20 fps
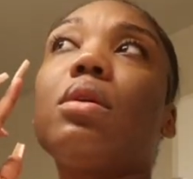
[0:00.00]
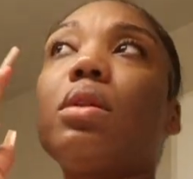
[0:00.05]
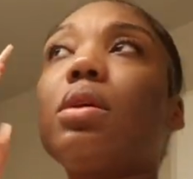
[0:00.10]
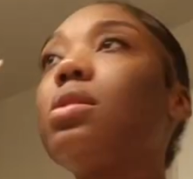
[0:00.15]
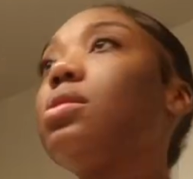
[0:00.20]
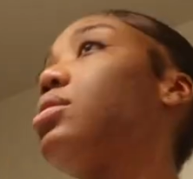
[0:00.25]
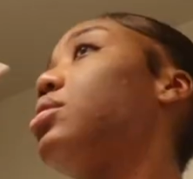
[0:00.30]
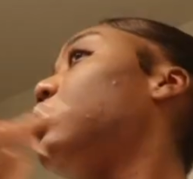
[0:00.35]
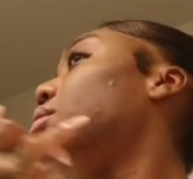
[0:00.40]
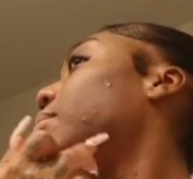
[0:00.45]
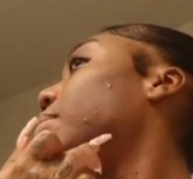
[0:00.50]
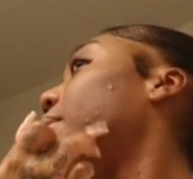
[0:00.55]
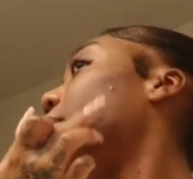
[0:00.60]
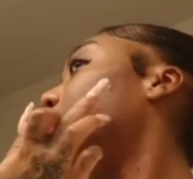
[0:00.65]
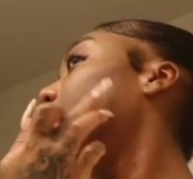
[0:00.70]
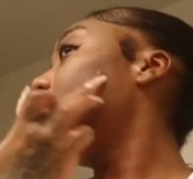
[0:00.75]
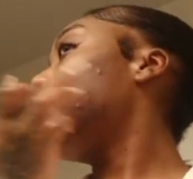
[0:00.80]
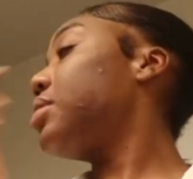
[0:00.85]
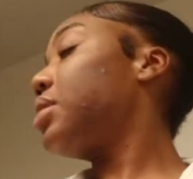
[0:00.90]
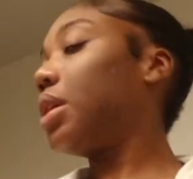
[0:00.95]
these two
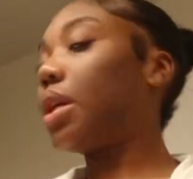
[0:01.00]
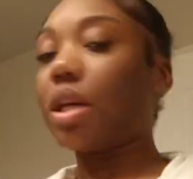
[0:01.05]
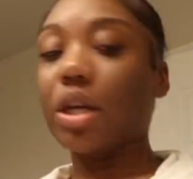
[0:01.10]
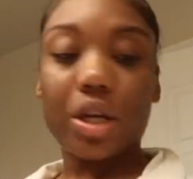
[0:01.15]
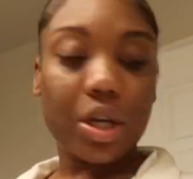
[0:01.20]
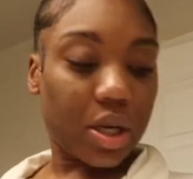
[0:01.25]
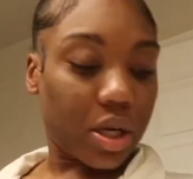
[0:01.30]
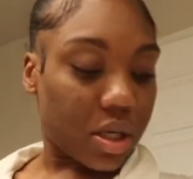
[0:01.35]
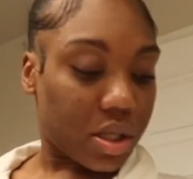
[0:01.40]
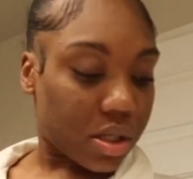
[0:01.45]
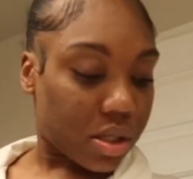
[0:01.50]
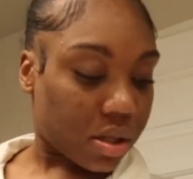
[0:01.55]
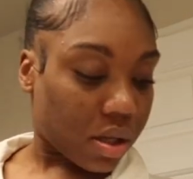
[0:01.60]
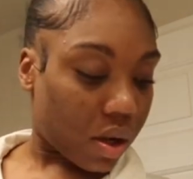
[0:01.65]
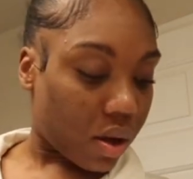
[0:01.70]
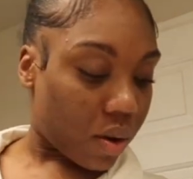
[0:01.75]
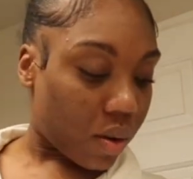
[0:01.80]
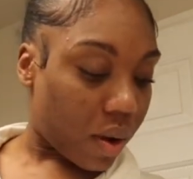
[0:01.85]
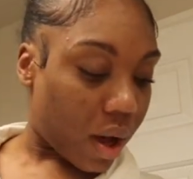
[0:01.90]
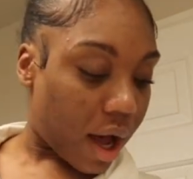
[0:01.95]
pimples here
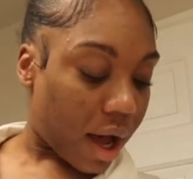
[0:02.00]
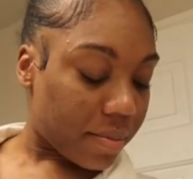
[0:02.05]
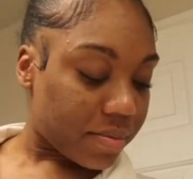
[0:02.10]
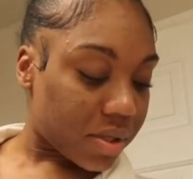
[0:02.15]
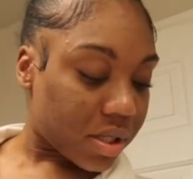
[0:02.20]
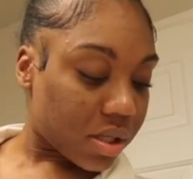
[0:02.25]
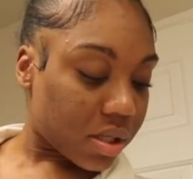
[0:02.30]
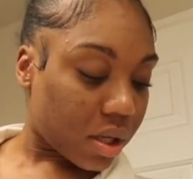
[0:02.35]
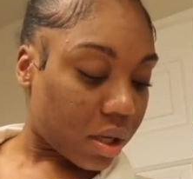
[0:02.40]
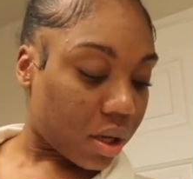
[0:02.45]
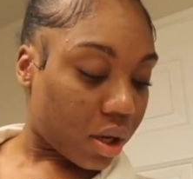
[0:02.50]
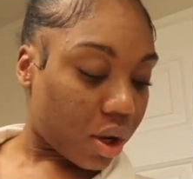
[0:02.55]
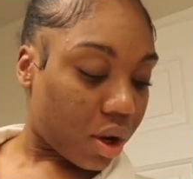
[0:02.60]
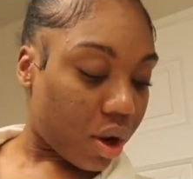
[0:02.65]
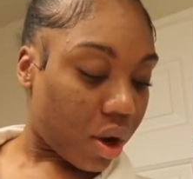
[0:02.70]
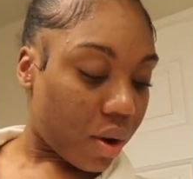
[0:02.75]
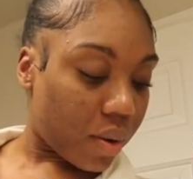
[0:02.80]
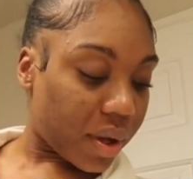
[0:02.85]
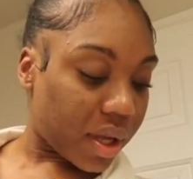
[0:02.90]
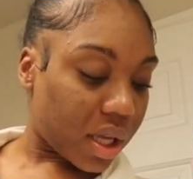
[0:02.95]
so i'm just gonna
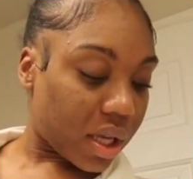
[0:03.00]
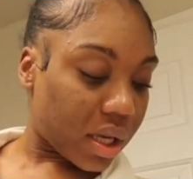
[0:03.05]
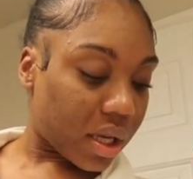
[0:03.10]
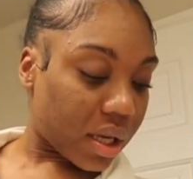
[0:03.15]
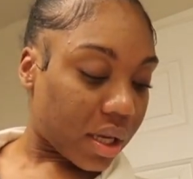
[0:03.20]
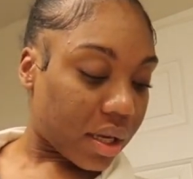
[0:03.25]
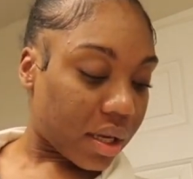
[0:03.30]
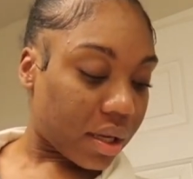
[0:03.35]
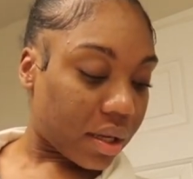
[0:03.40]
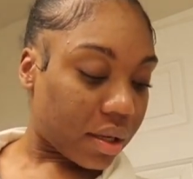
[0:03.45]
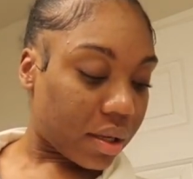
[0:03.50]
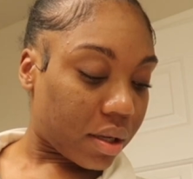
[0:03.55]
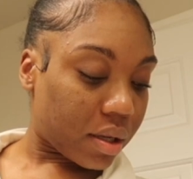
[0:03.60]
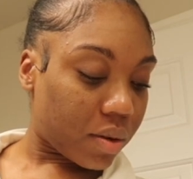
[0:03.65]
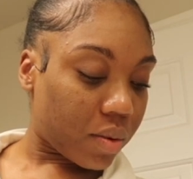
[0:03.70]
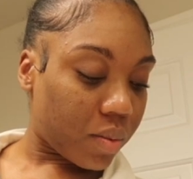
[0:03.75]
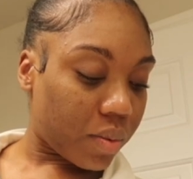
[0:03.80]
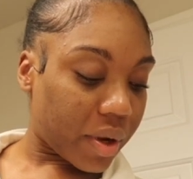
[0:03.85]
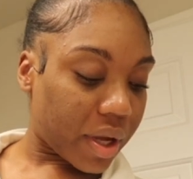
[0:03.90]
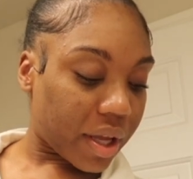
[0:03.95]
go
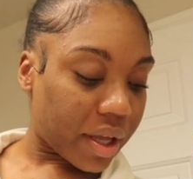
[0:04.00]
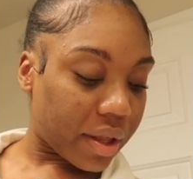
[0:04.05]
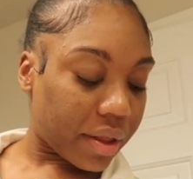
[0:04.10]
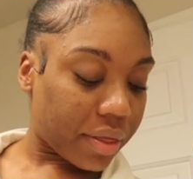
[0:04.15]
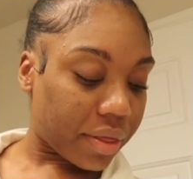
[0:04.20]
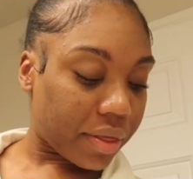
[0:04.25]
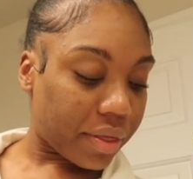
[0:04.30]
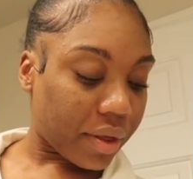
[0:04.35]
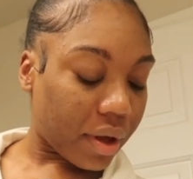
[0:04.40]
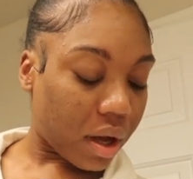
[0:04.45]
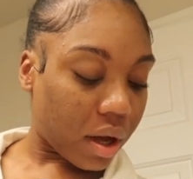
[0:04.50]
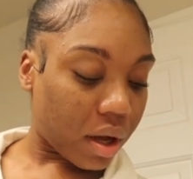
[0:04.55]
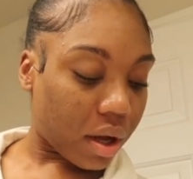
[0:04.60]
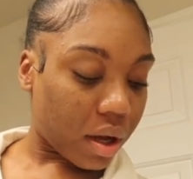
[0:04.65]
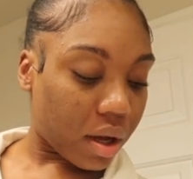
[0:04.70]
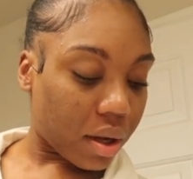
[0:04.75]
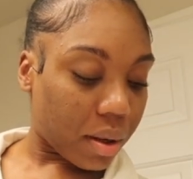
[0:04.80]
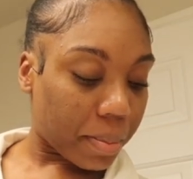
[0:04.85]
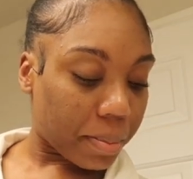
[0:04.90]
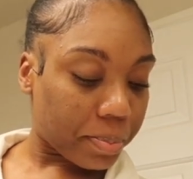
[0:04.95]
in with
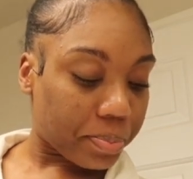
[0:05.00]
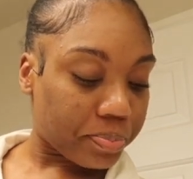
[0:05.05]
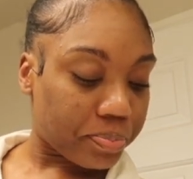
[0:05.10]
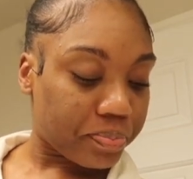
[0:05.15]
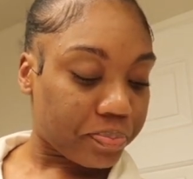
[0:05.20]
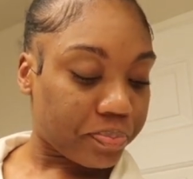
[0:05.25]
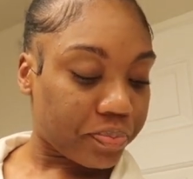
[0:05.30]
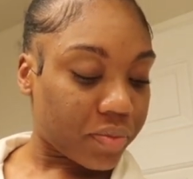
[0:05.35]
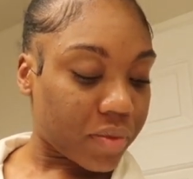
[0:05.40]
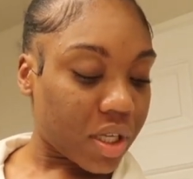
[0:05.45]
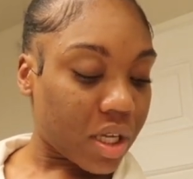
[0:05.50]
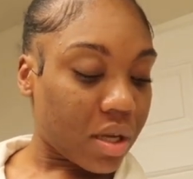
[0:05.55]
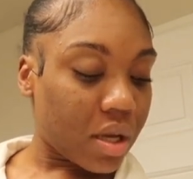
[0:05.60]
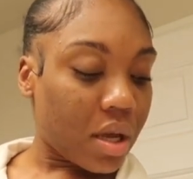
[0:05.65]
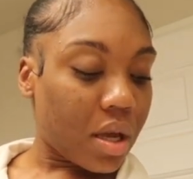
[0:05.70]
um